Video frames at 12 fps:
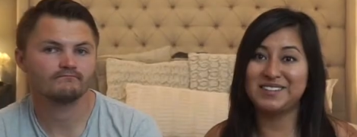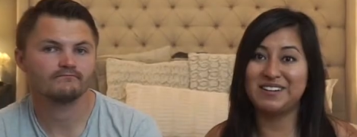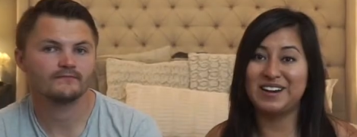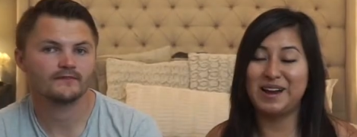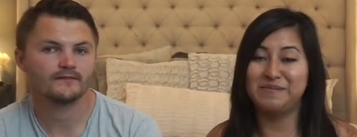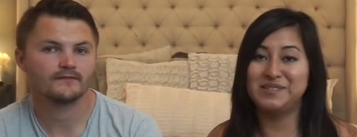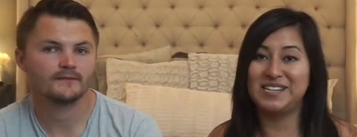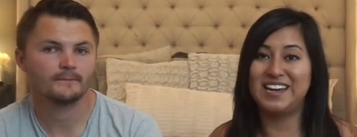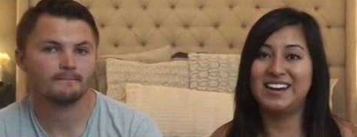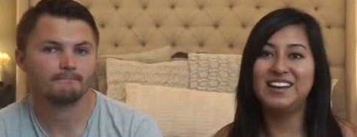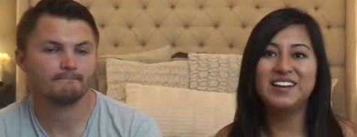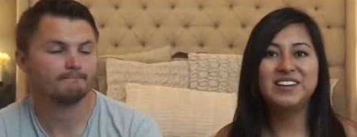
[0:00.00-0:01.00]
Speaker 1: so it numbs
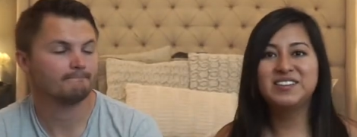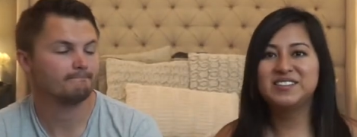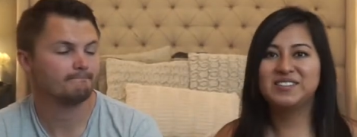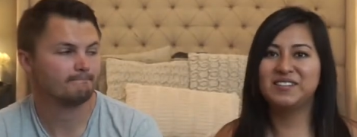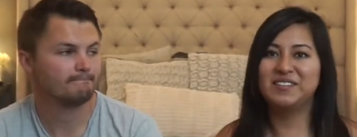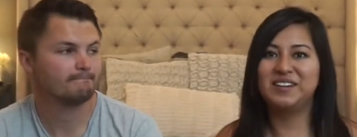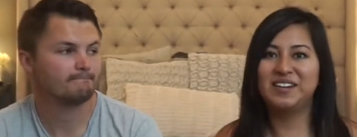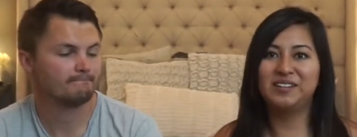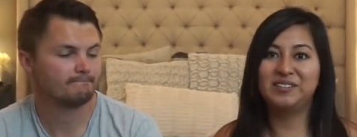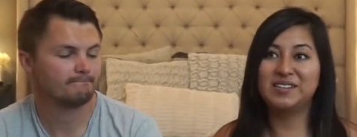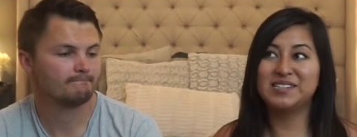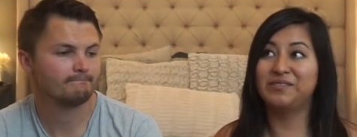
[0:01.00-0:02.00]
it mm -hmm. so the
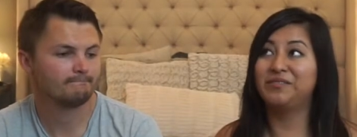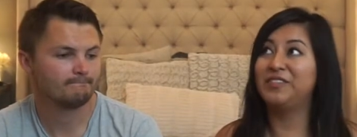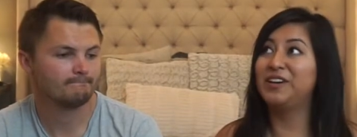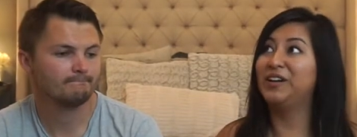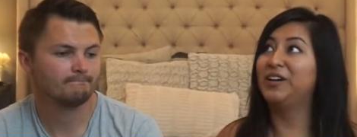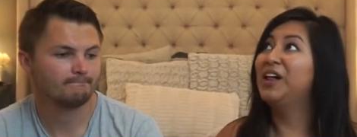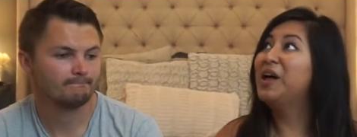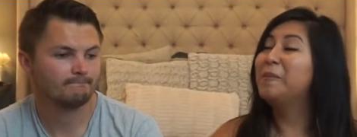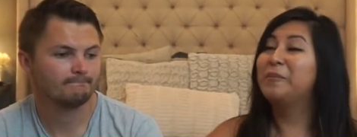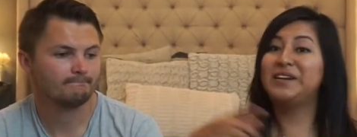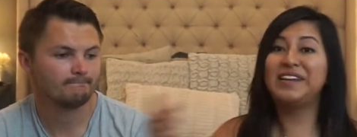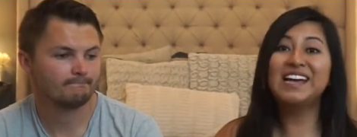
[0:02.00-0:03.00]
needle doesn't feel.
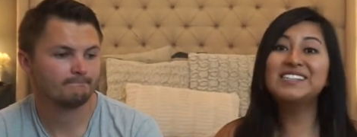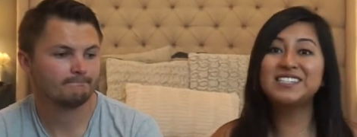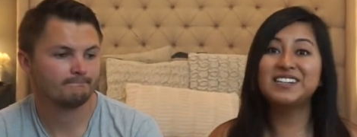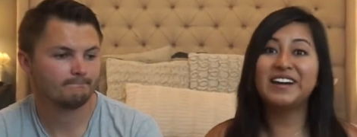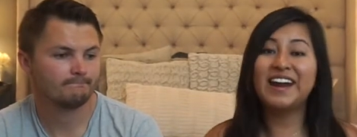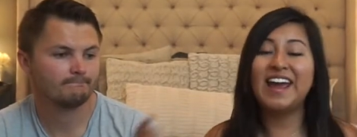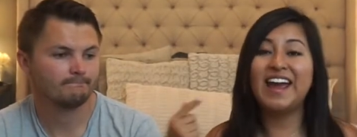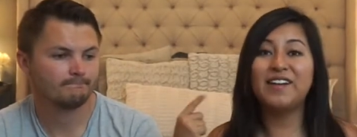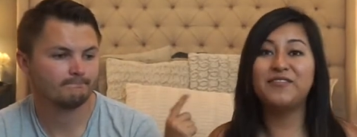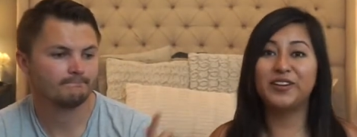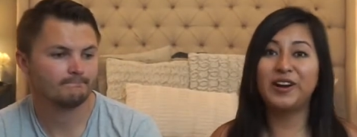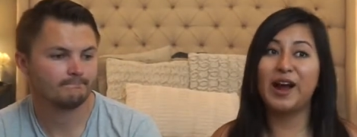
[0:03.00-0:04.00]
But yesterday
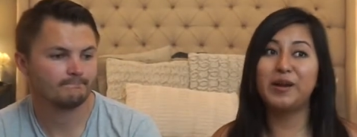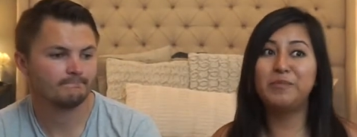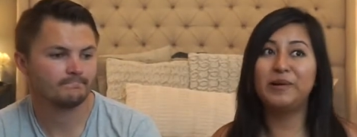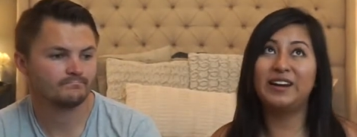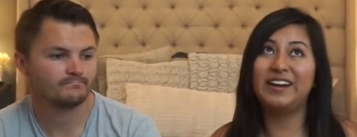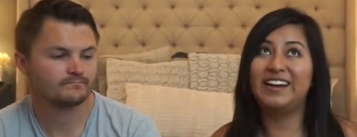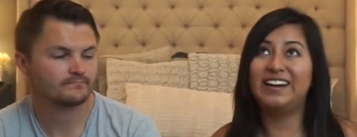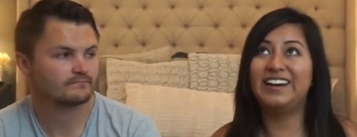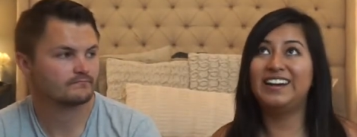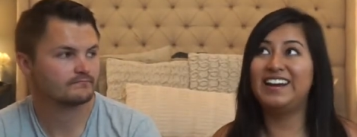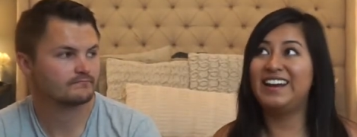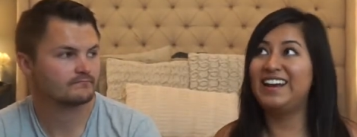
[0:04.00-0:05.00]
I forgot to put
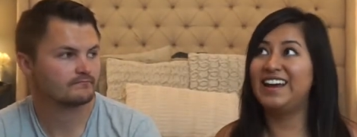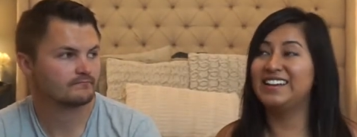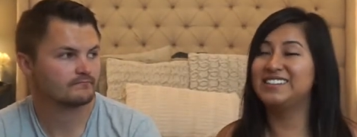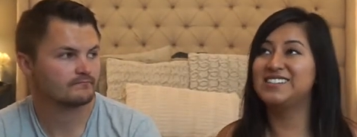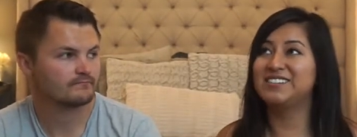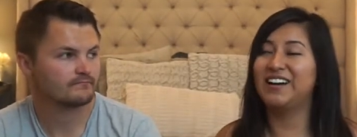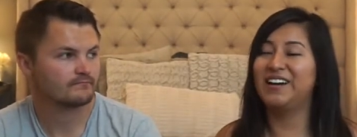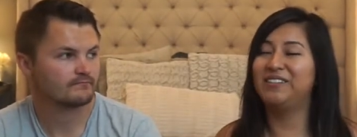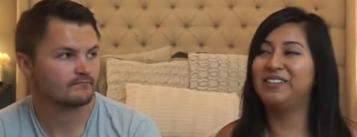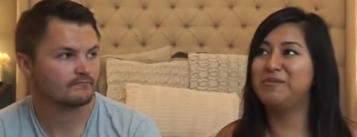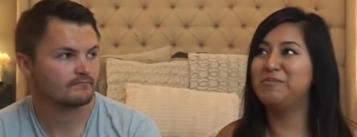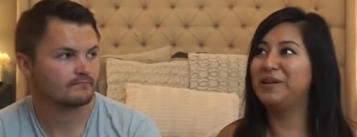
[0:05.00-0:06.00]
it in so I
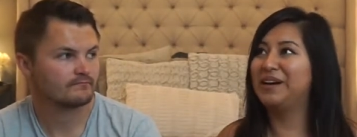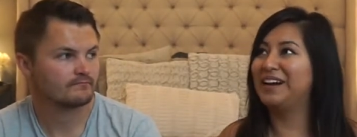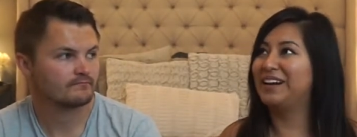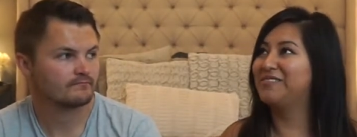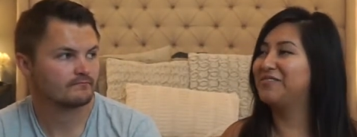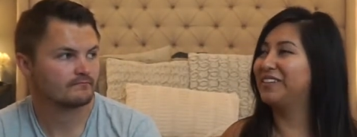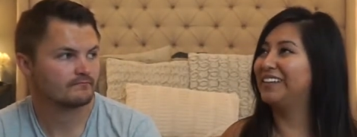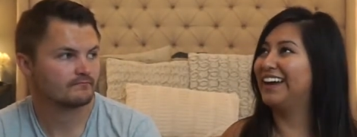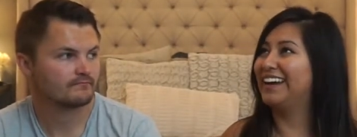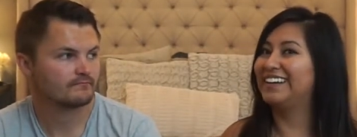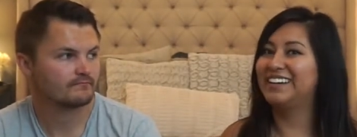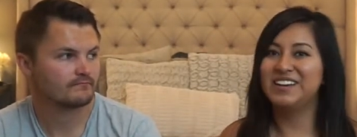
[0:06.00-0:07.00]
only put it in for
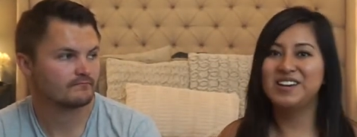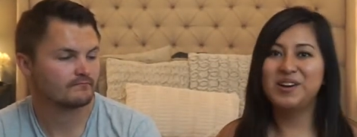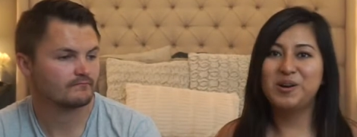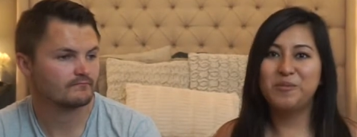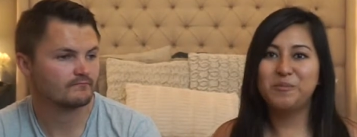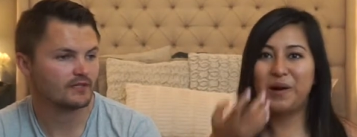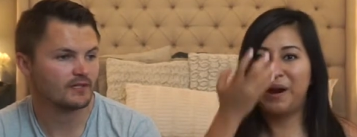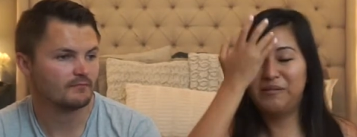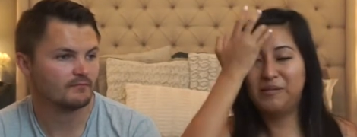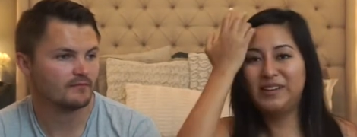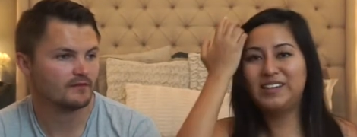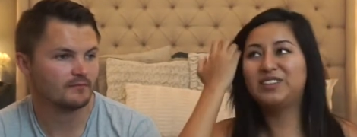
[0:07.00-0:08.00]
like
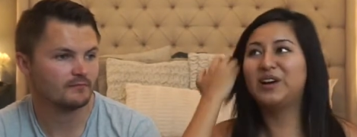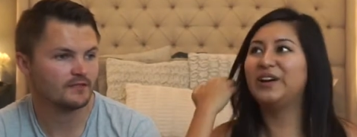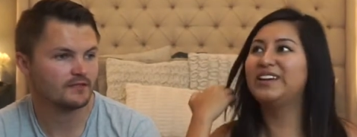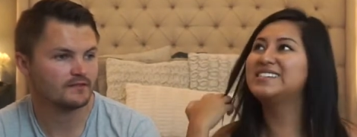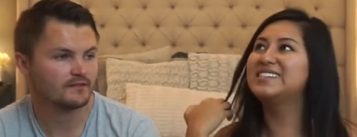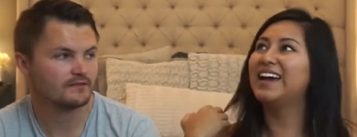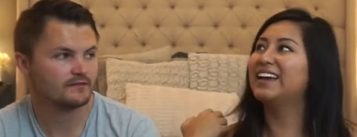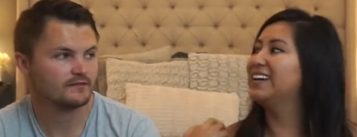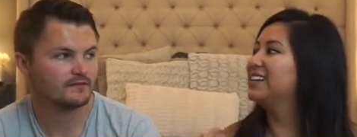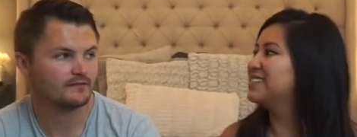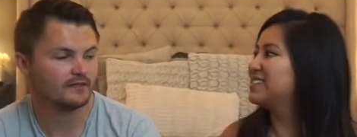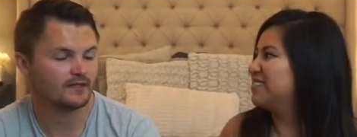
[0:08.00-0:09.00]
probably 30
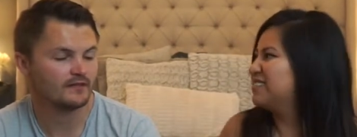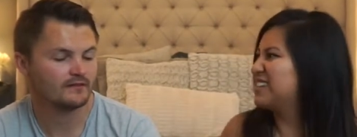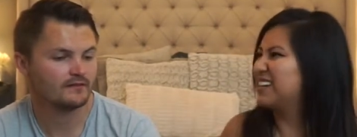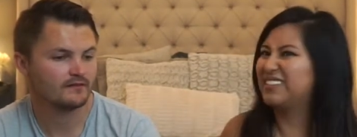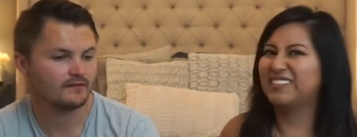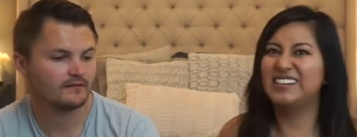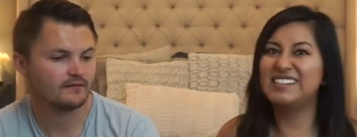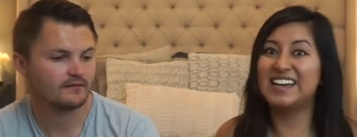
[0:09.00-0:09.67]
seconds. Yeah. And it was like 30